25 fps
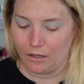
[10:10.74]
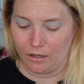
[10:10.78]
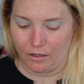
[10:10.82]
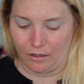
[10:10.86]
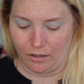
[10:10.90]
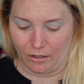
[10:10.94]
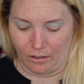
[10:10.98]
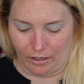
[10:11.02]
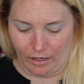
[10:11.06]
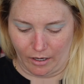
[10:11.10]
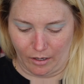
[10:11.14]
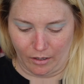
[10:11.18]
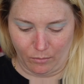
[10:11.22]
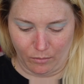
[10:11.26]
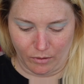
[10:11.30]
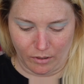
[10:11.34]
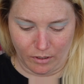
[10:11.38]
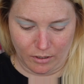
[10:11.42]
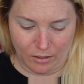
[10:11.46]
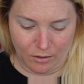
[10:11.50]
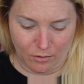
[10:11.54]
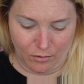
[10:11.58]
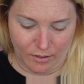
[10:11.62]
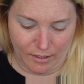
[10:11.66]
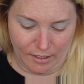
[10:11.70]
All right, we're
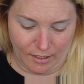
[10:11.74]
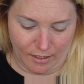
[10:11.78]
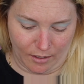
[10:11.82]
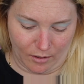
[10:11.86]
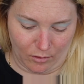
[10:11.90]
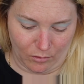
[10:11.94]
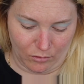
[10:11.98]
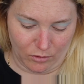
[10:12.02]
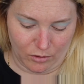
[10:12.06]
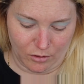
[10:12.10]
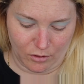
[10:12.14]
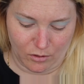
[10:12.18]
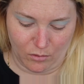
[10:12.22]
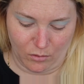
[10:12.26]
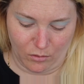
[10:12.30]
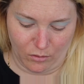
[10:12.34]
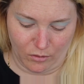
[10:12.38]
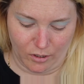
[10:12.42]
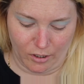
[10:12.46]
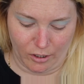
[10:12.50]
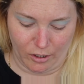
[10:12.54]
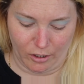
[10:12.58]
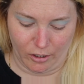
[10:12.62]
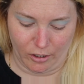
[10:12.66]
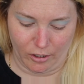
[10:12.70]
gonna go in the outer
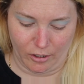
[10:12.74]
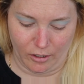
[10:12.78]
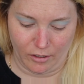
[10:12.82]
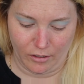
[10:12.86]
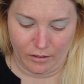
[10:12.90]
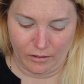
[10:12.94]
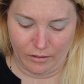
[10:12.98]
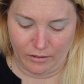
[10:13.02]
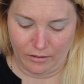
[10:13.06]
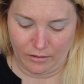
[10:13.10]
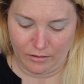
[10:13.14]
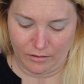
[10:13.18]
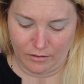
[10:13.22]
corner